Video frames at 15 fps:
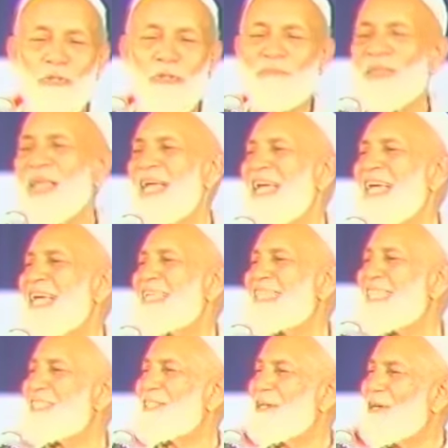He
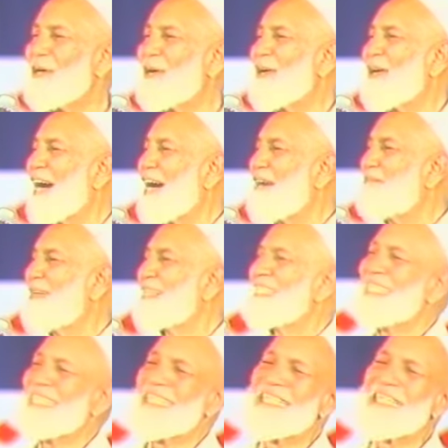says, you know, Ahmad,
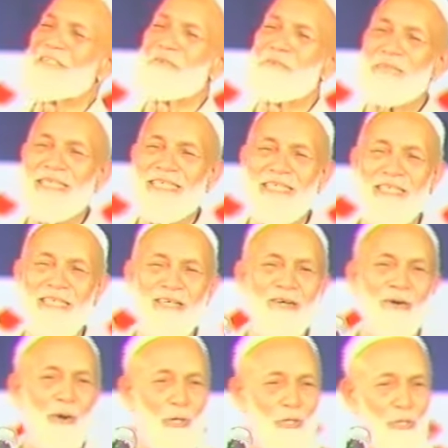he did it to me
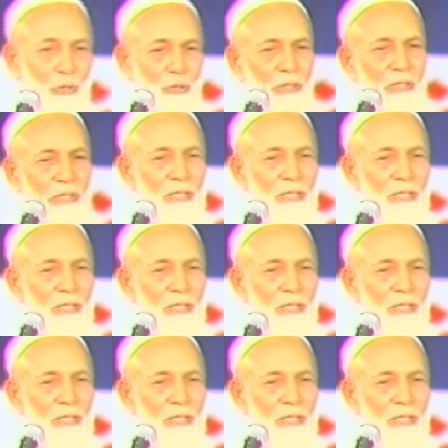also.